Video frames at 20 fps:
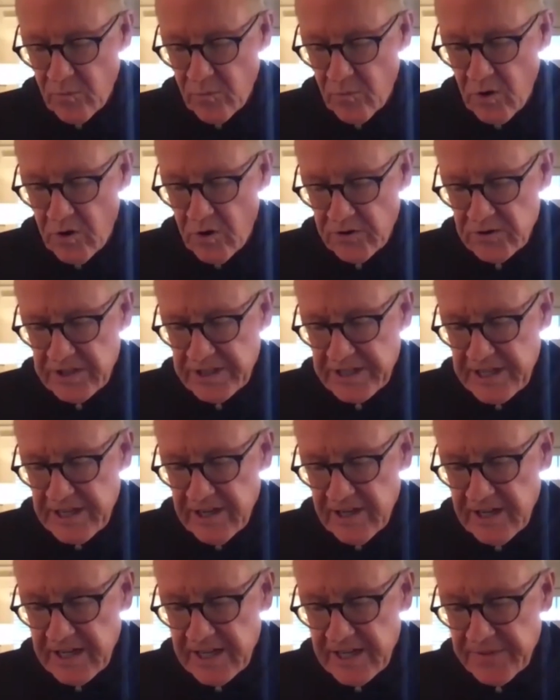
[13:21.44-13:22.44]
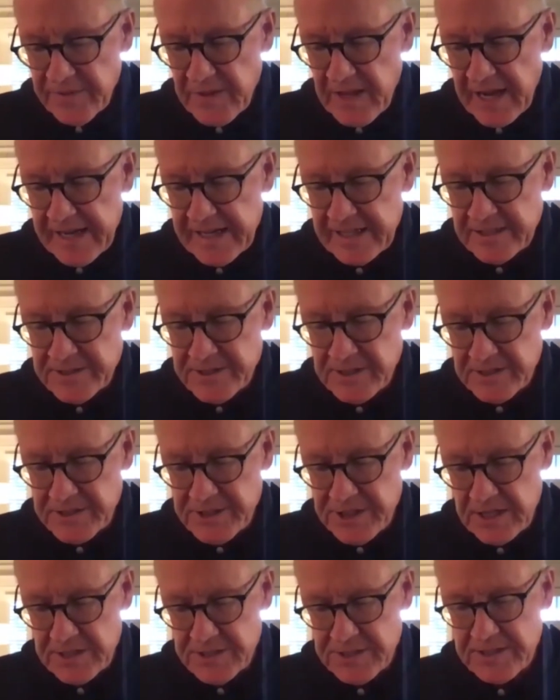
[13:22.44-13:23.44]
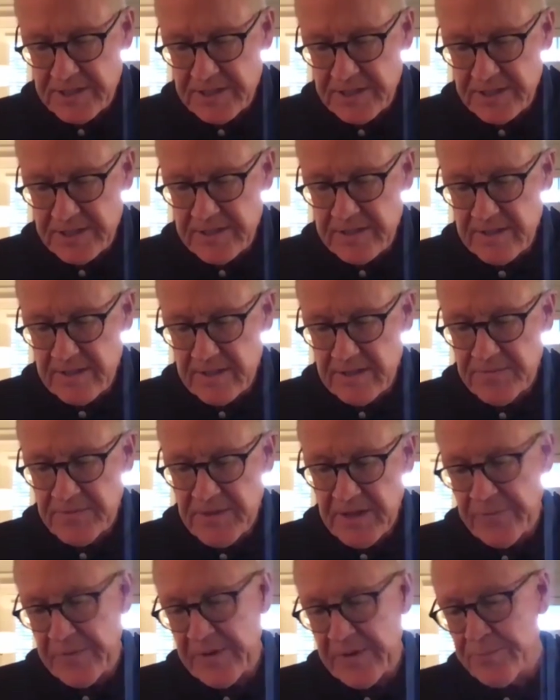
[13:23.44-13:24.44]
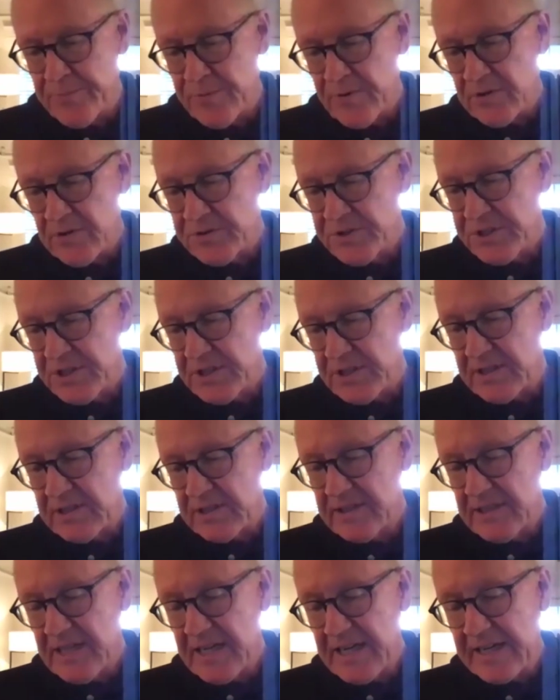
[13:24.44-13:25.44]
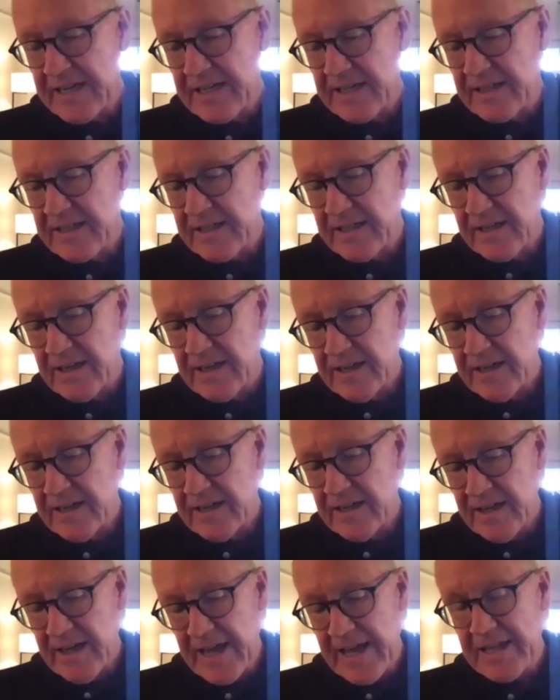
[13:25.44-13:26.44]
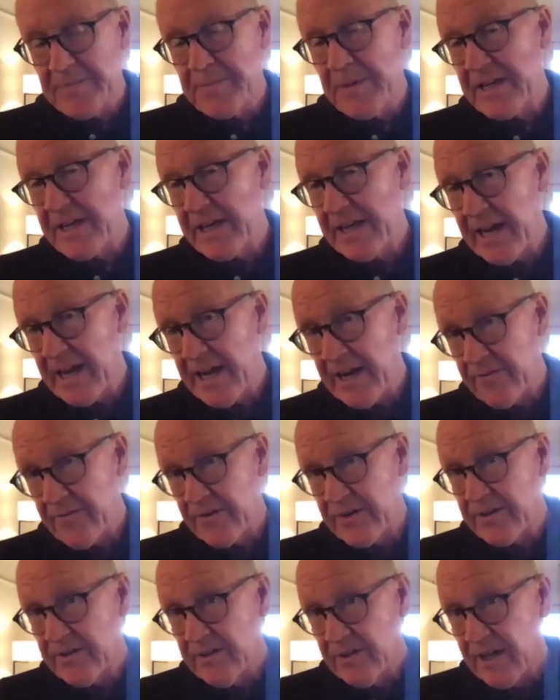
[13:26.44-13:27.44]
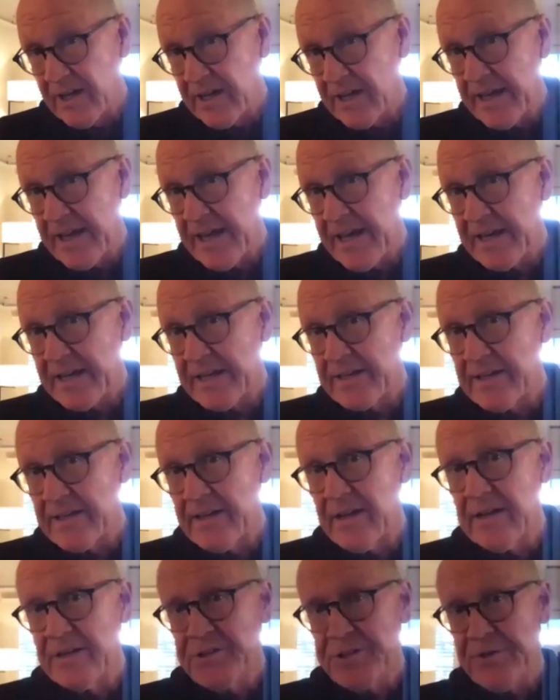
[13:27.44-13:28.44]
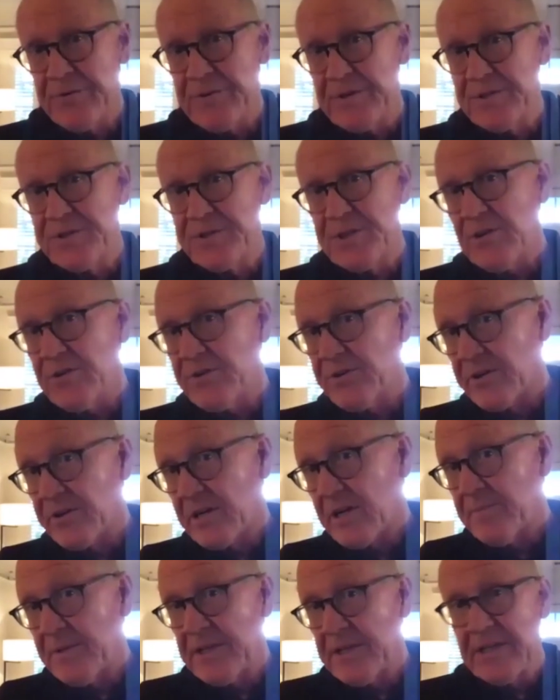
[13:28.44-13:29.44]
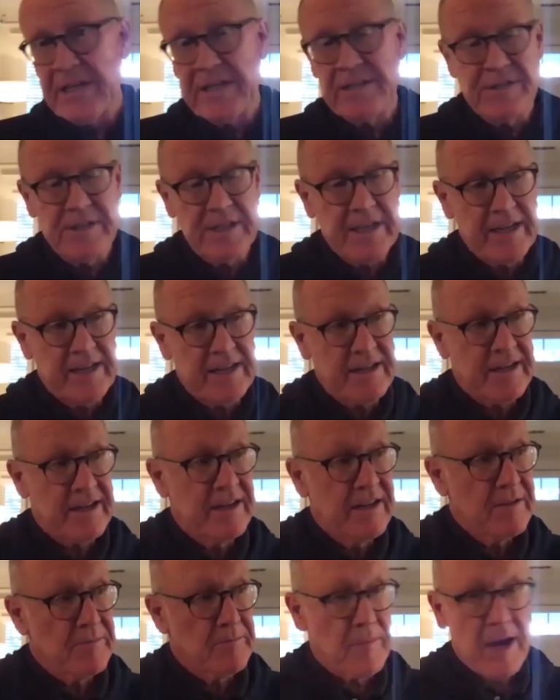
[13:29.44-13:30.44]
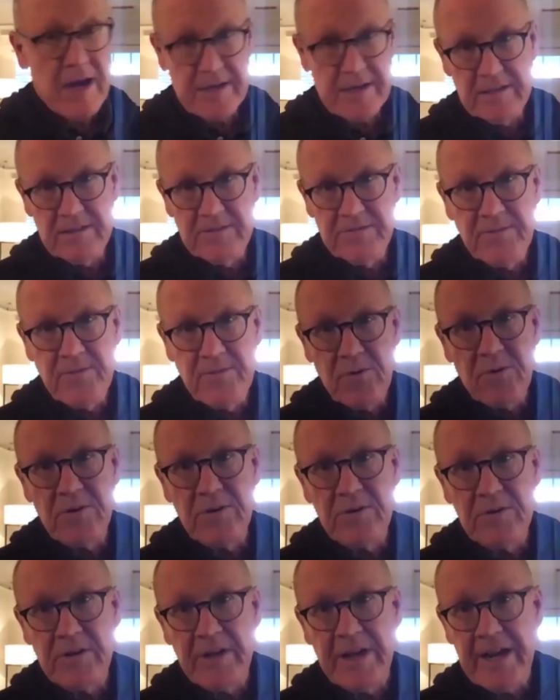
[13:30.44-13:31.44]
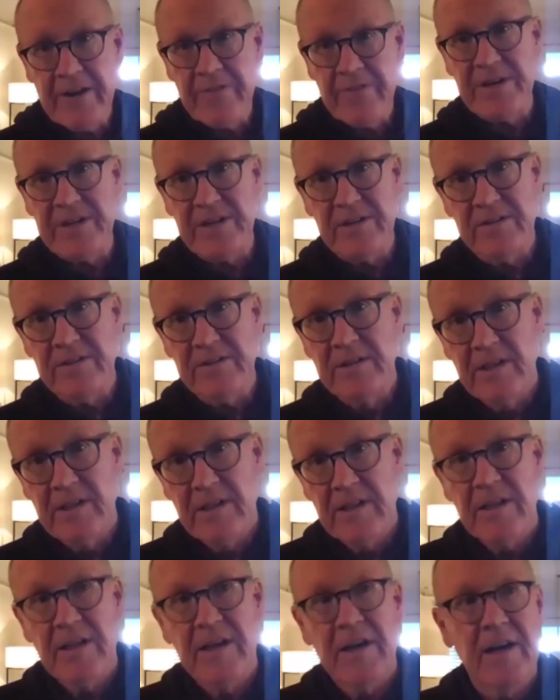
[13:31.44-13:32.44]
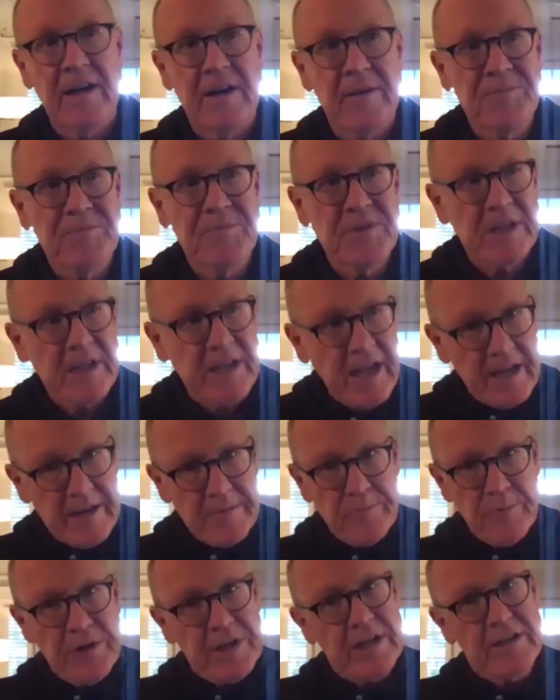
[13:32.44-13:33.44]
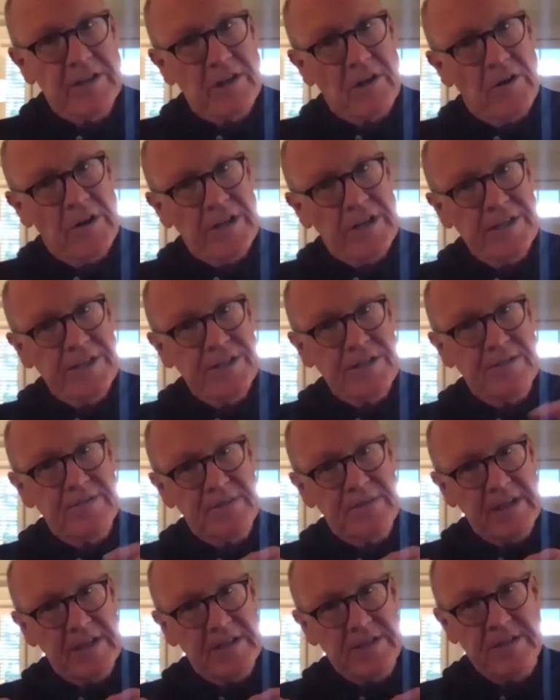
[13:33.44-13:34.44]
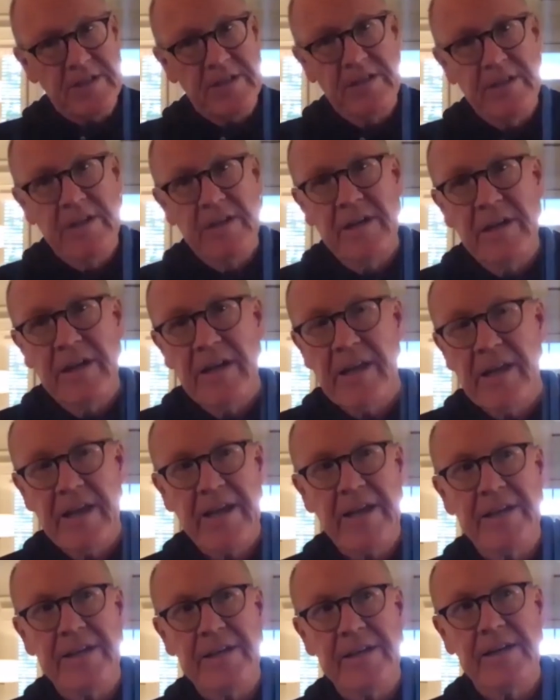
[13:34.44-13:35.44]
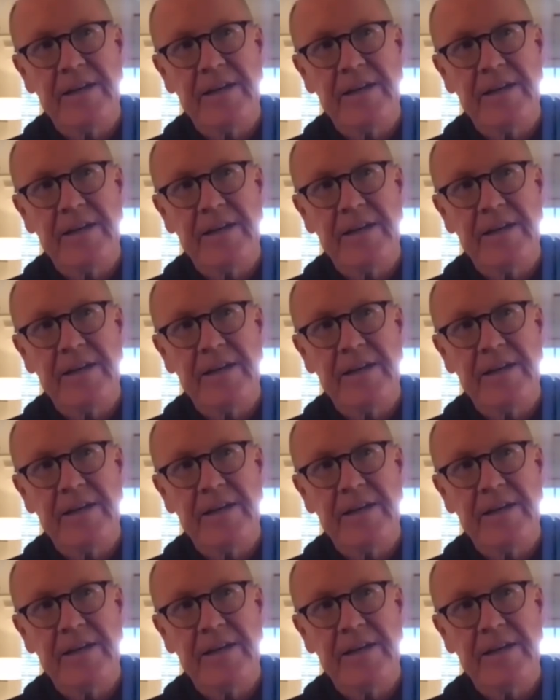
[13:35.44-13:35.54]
Early on, I had suggested that we approach it like animating Ariel. I had Sherry Stoner come in as a model for Ariel, to kind of bring a cohesiveness. And